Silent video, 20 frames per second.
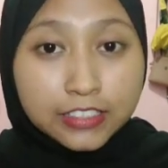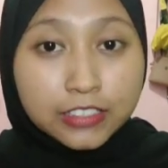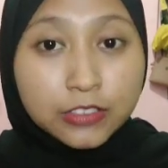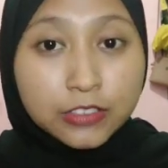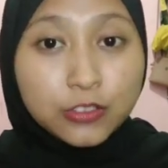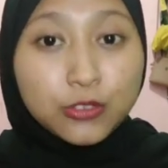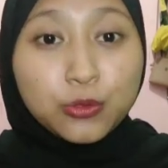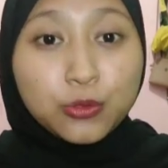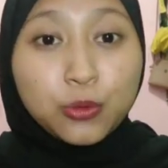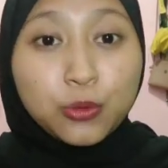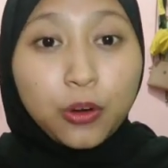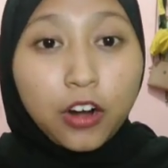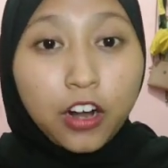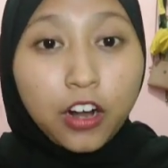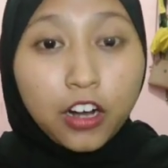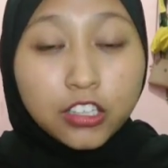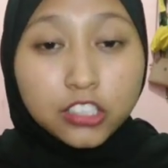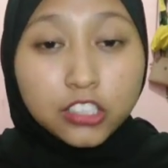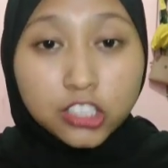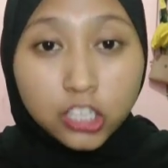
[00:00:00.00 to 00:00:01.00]
who are
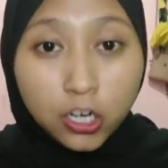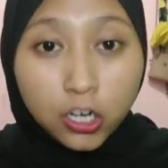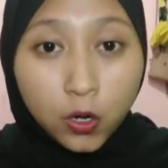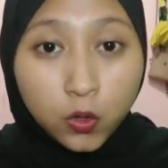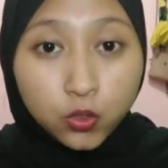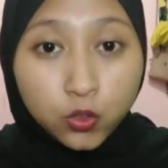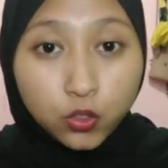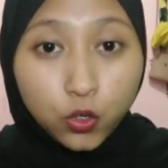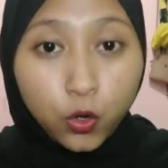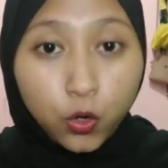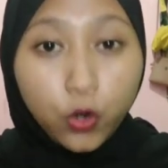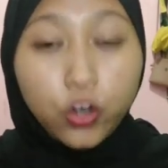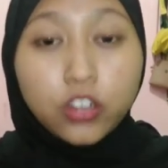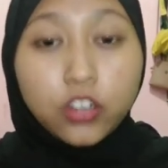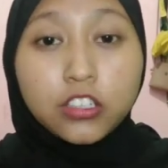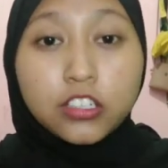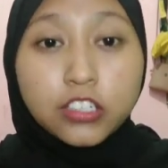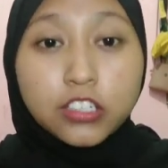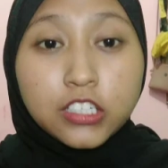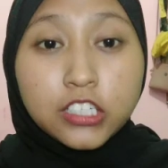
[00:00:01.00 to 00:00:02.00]
taught or
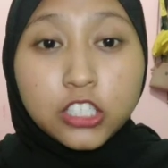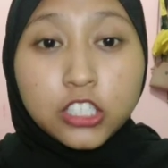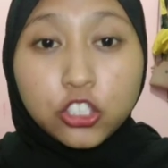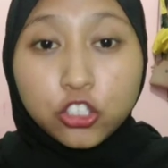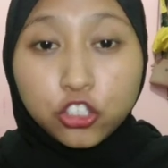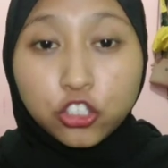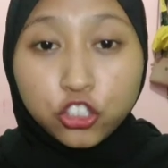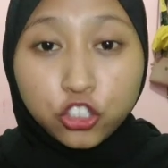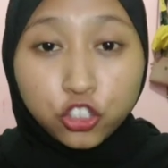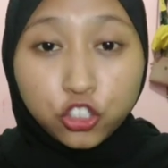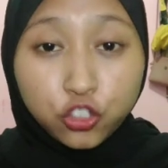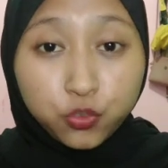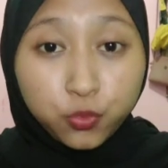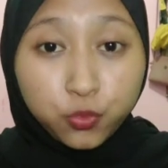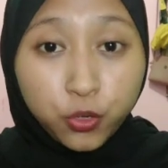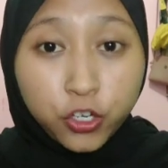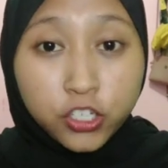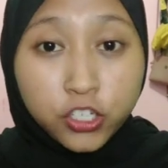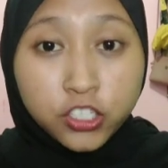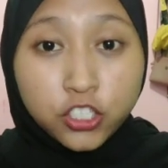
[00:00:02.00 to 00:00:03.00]
learn to choose words
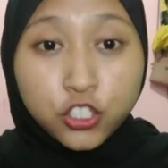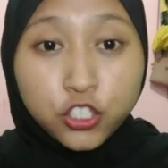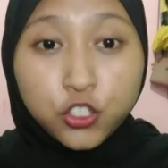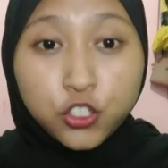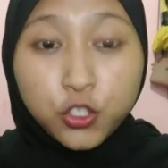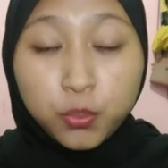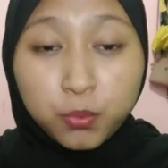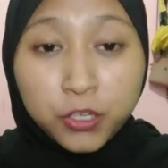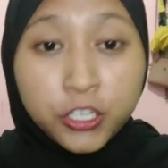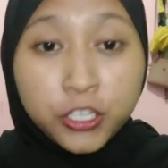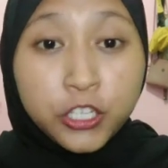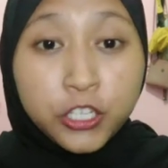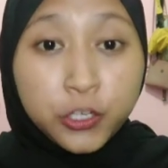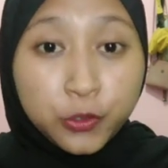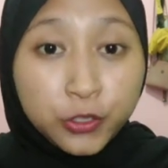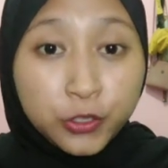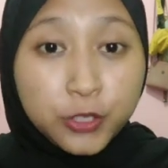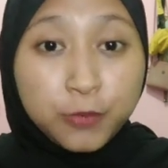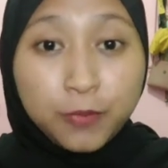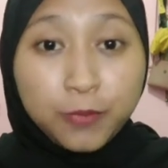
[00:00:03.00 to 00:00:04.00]
to be used
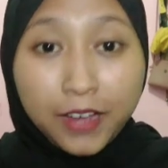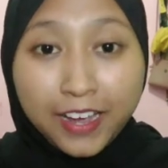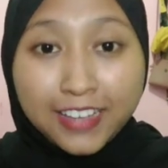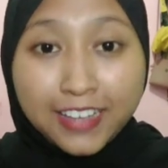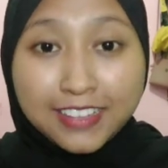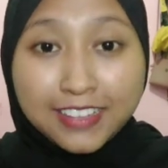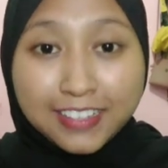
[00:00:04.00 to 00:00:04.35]
by them.